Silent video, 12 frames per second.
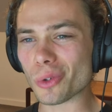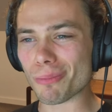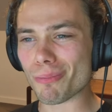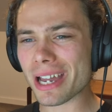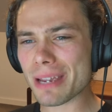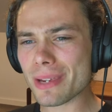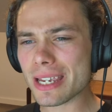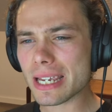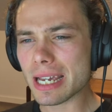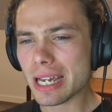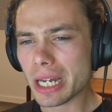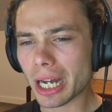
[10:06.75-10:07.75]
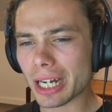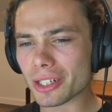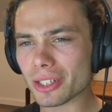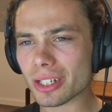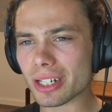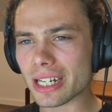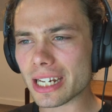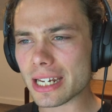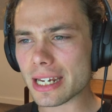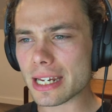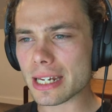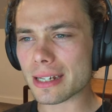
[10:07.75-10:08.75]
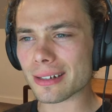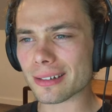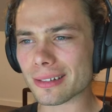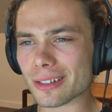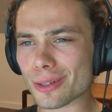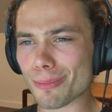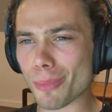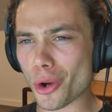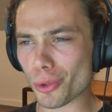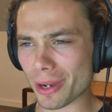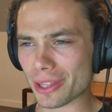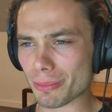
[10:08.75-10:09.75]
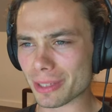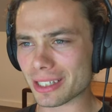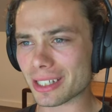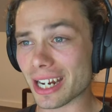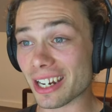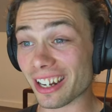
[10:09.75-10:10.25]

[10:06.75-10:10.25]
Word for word: or maybe I just need to motorway them instead.